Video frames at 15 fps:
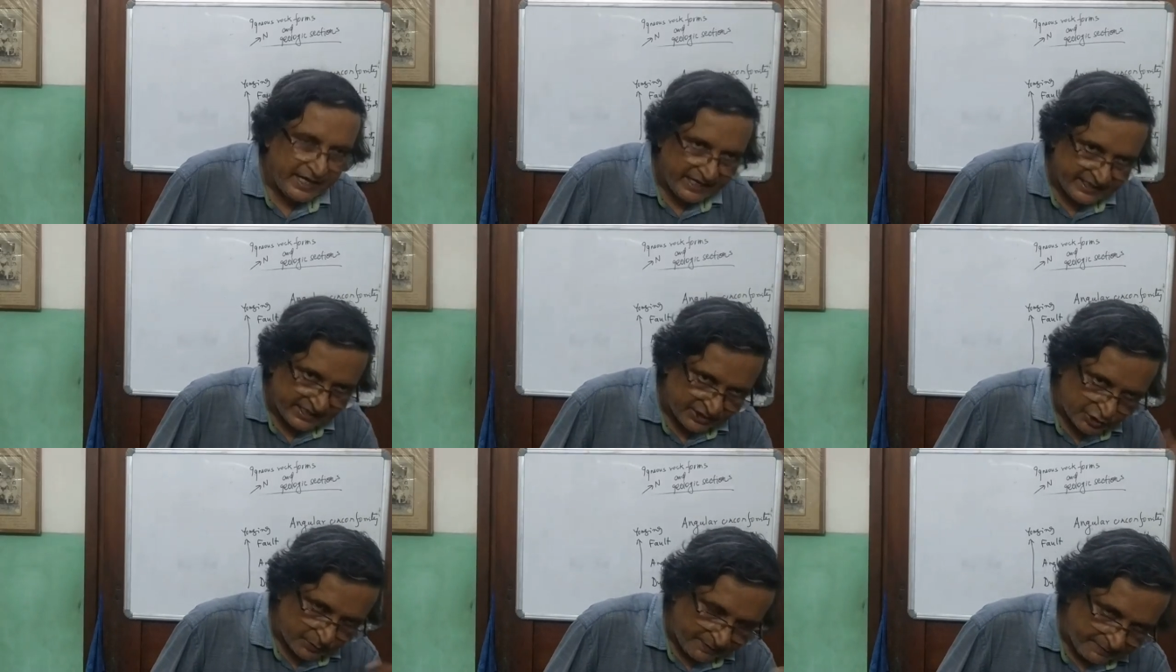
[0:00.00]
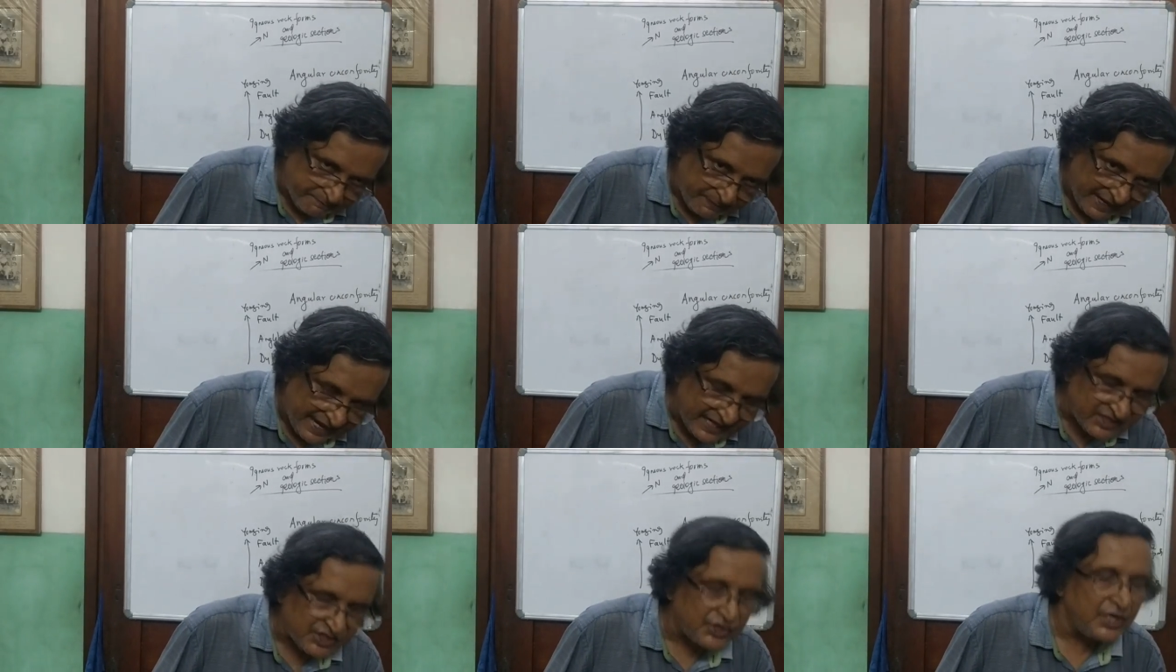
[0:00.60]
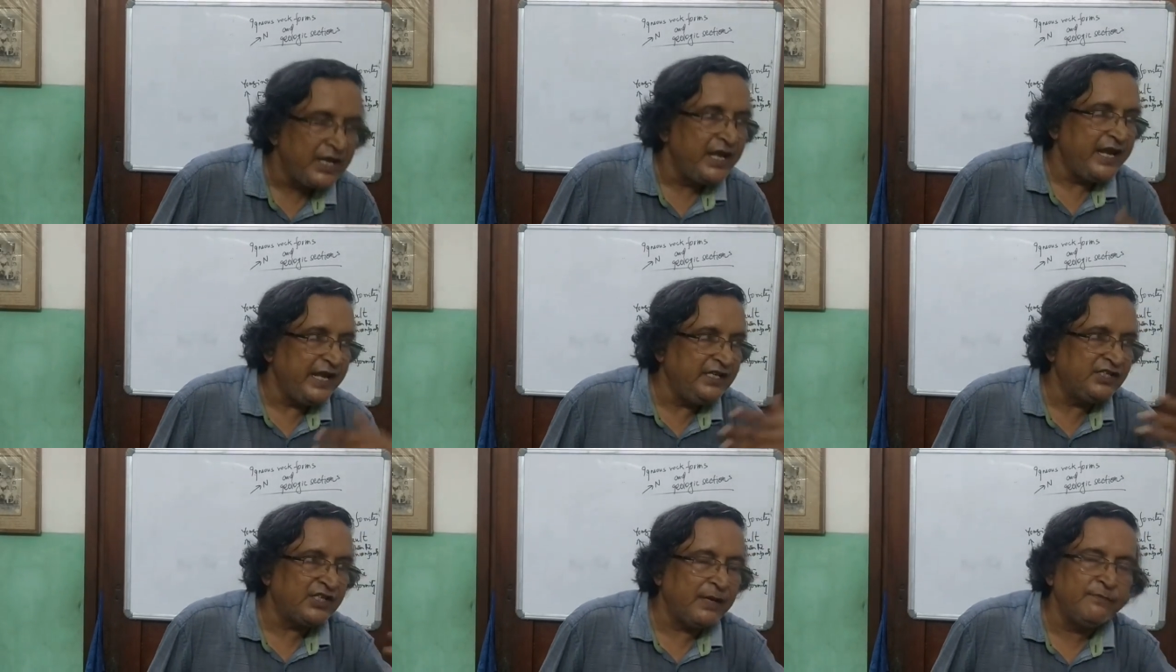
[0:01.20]
It has to be placed
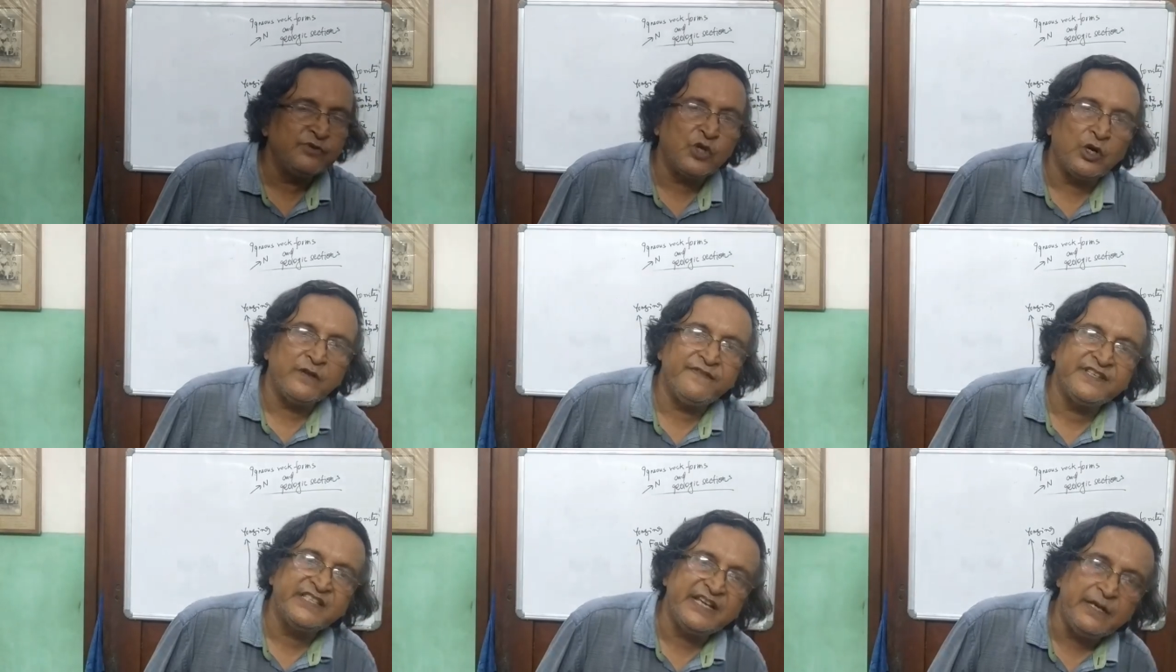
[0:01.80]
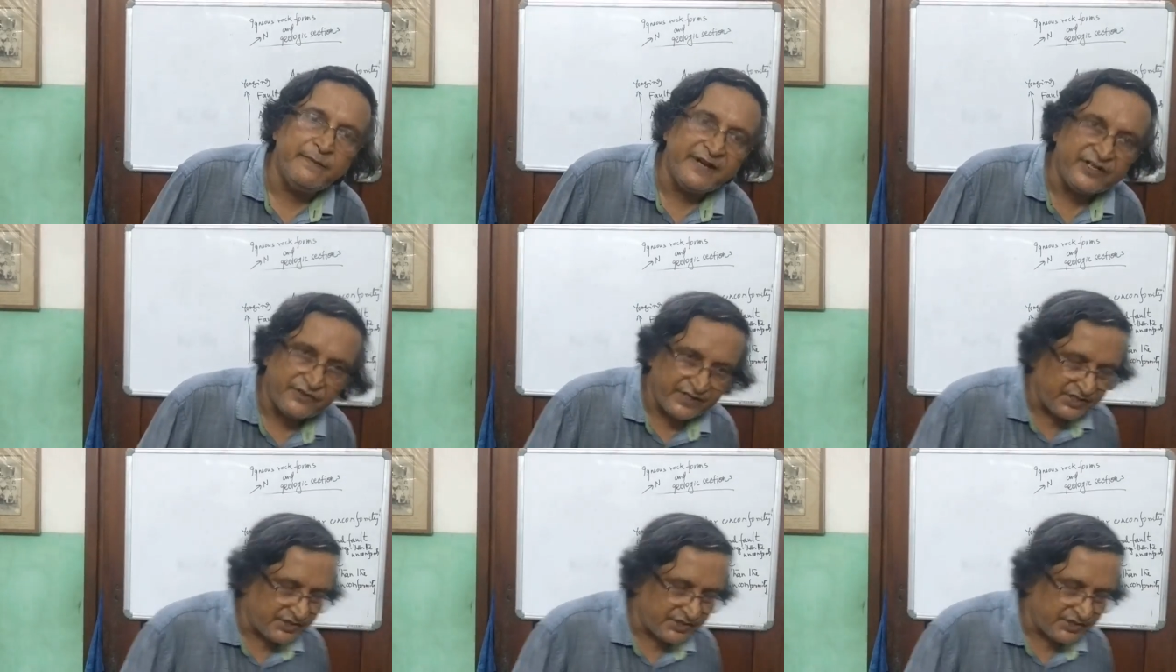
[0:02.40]
in some sort of a sedimentary